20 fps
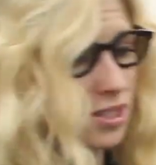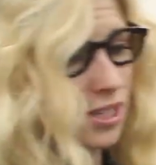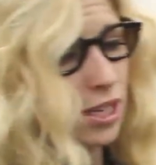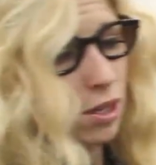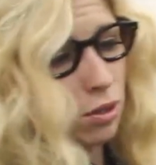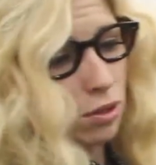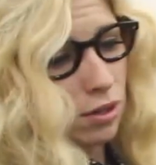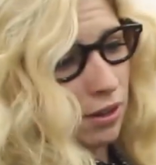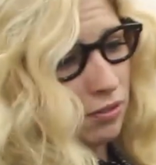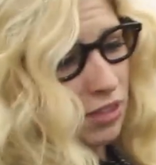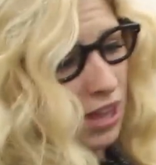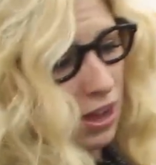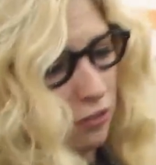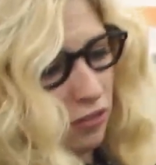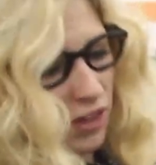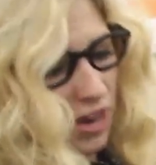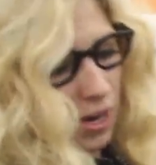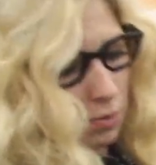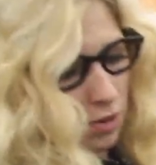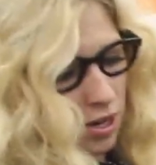say you love
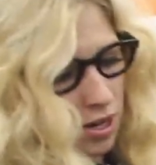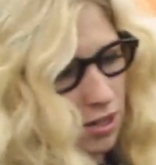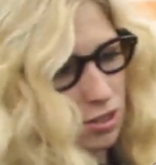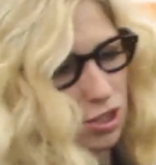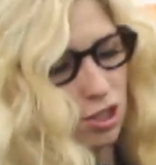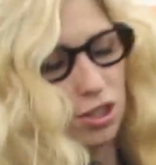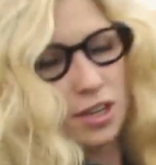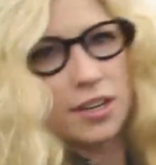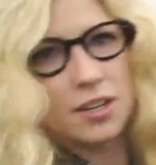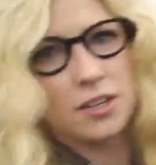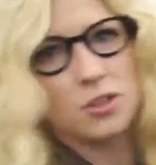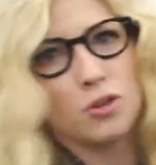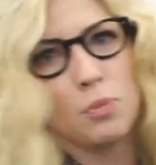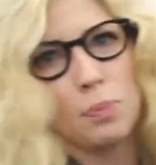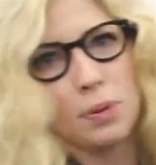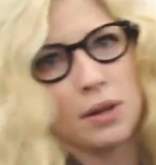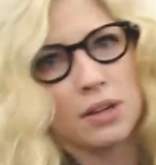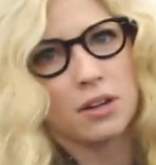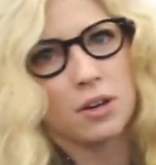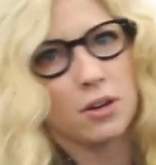that fabric, turn it into
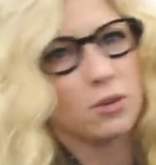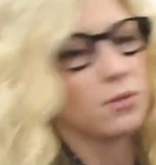a pillow.